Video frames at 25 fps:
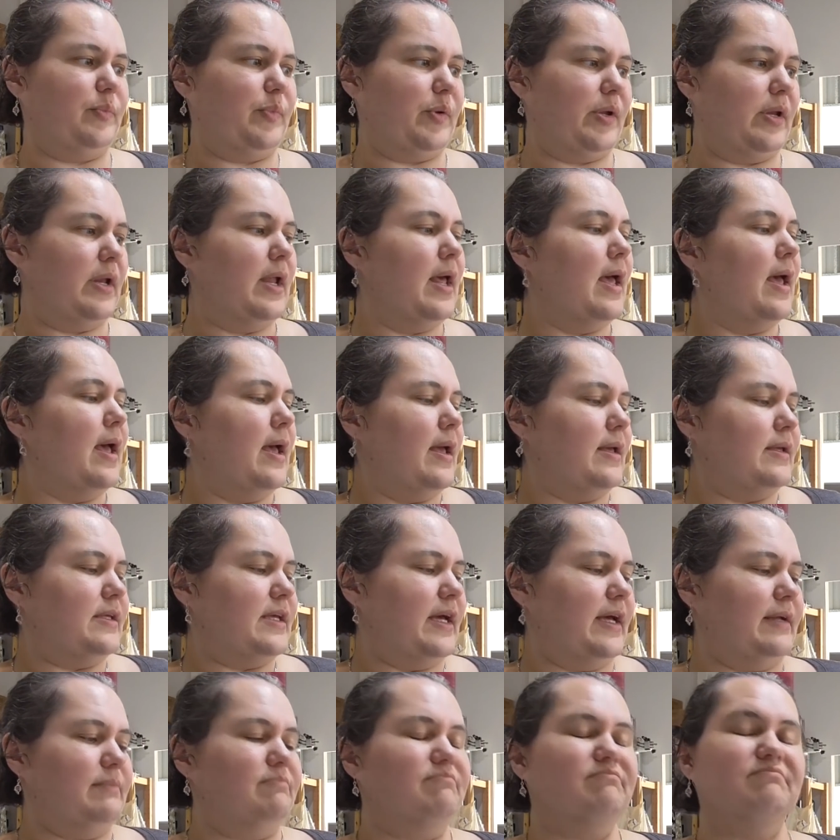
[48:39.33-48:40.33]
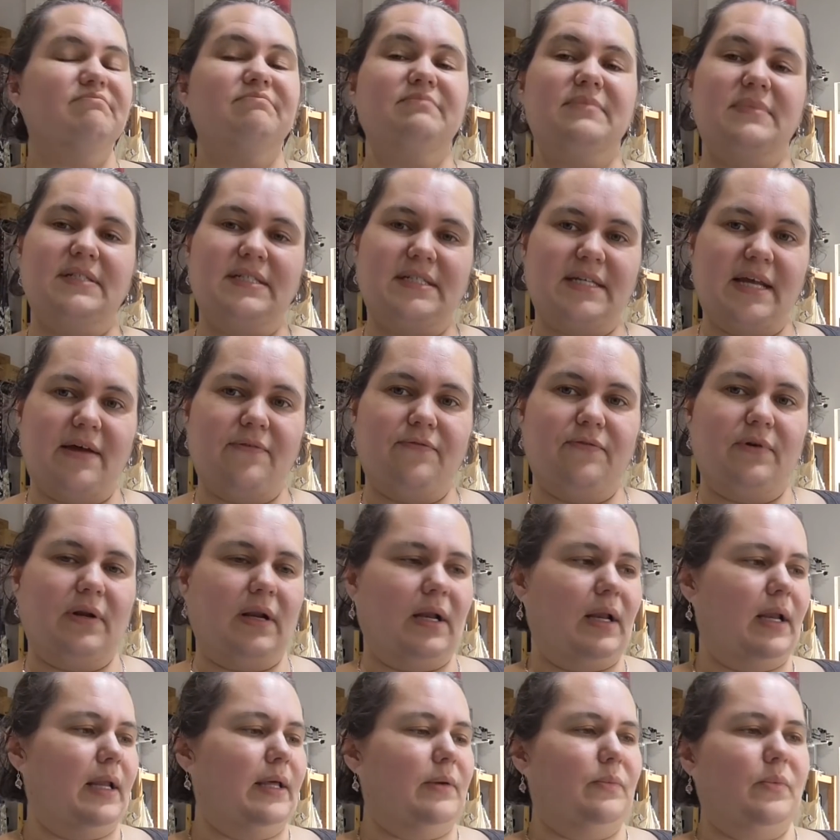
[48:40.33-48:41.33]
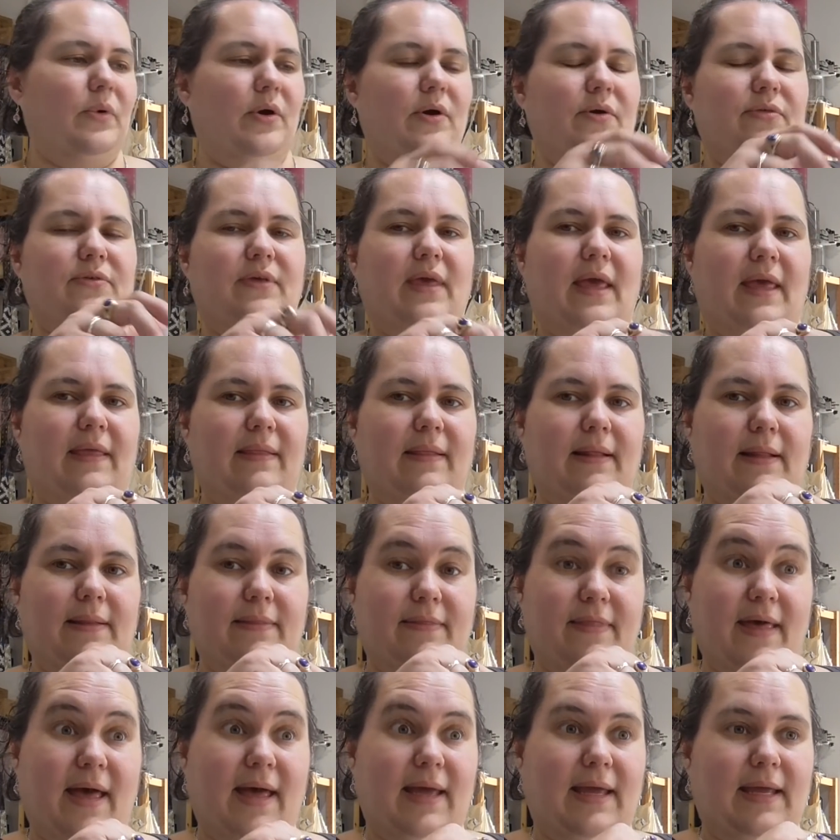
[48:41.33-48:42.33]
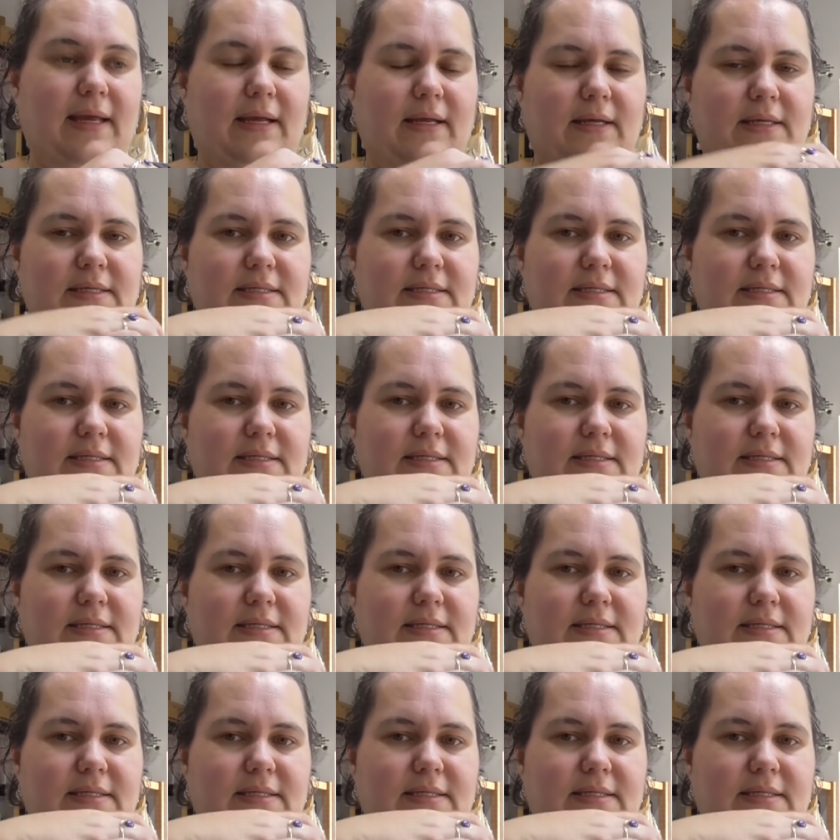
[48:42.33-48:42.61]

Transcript: But yeah, definitely worth getting that in,